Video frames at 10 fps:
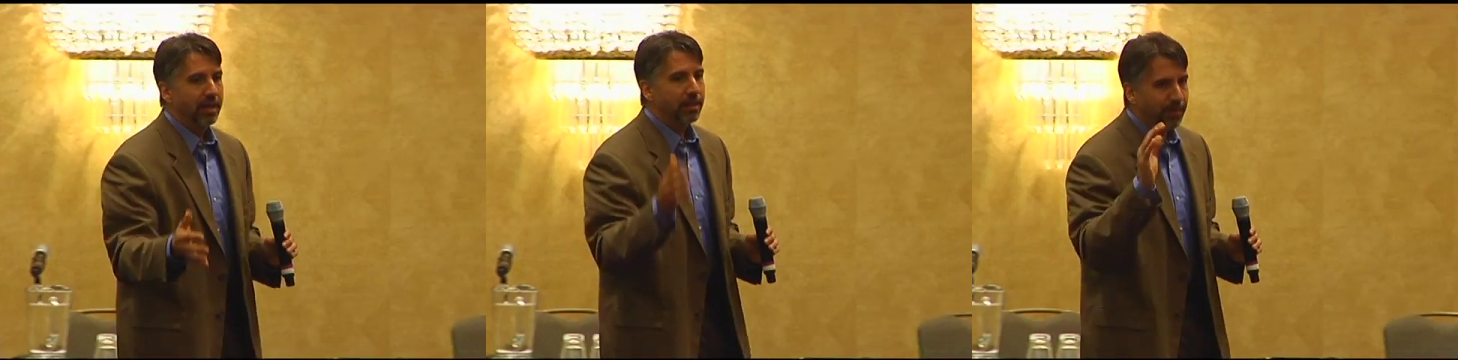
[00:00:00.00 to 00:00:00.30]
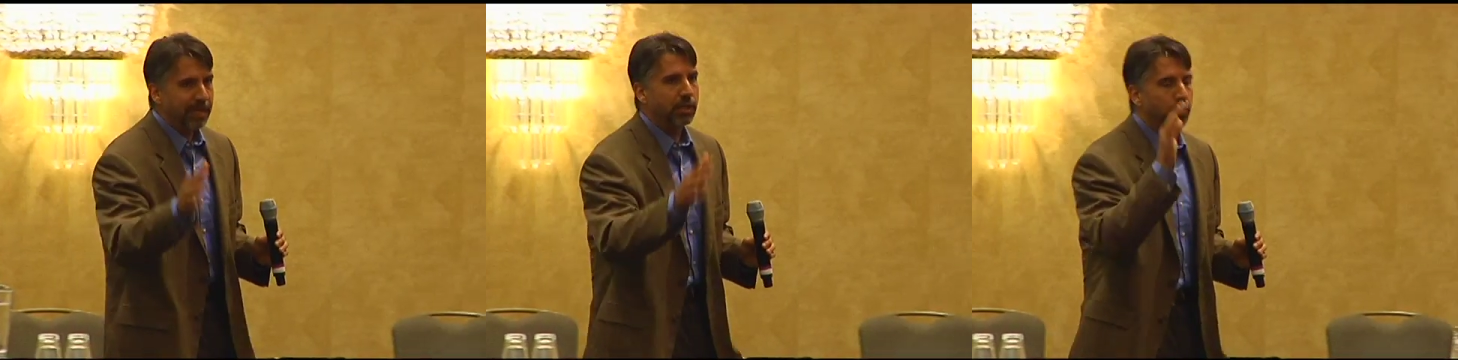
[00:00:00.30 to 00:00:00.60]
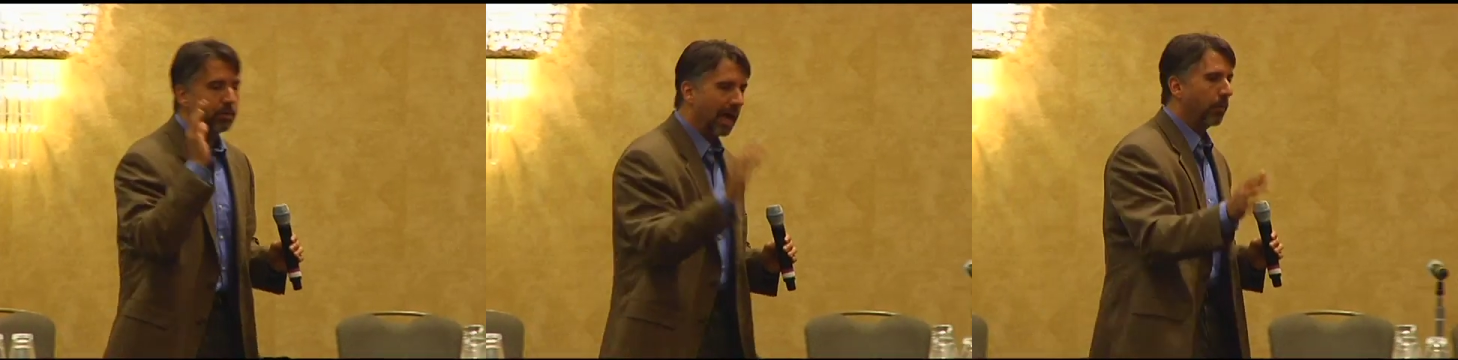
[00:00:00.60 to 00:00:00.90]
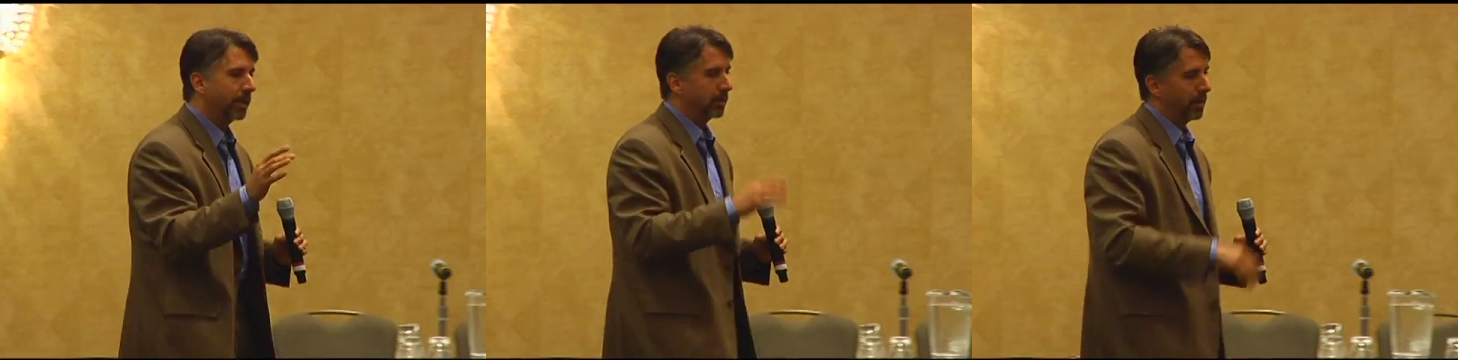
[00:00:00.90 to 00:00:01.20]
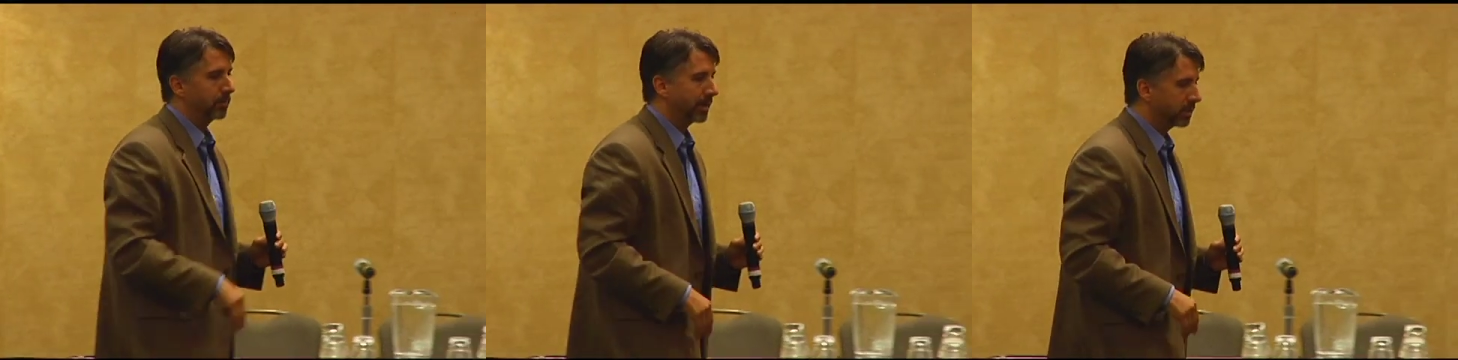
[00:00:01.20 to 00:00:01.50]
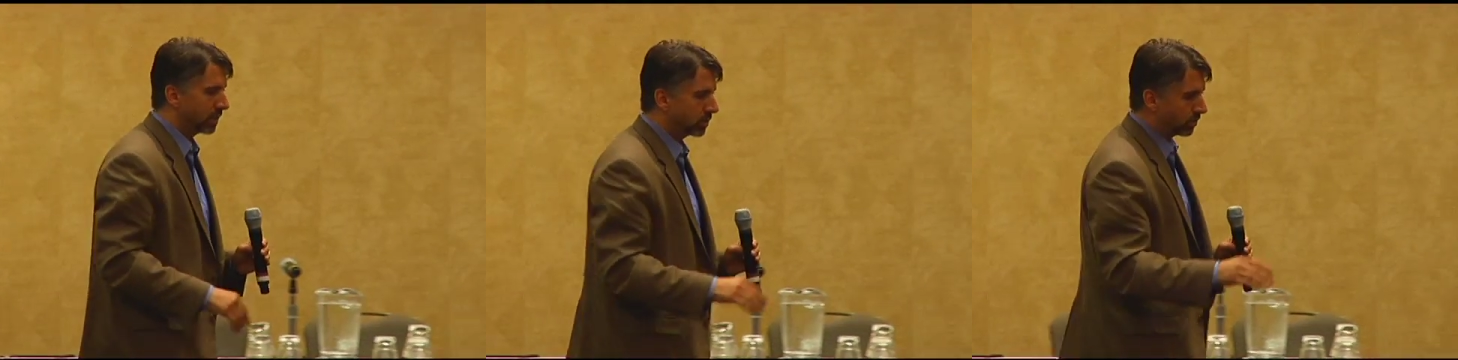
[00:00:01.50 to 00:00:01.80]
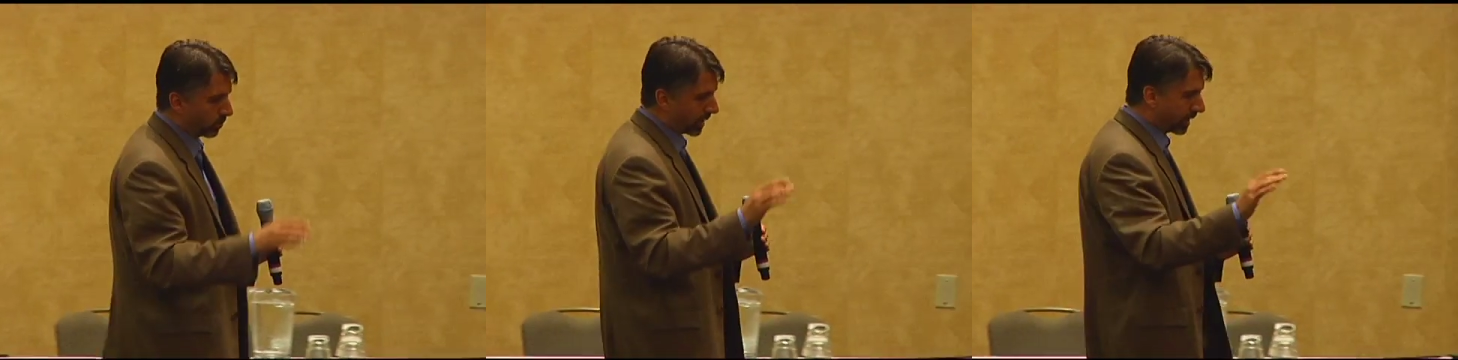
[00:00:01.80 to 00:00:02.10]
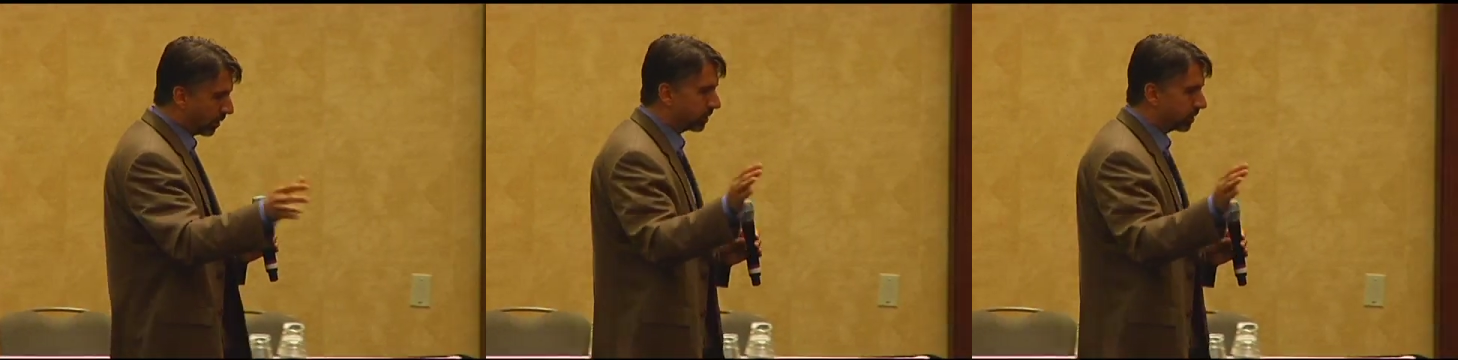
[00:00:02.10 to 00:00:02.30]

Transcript: Thank you, now I can make my decision. Or when I go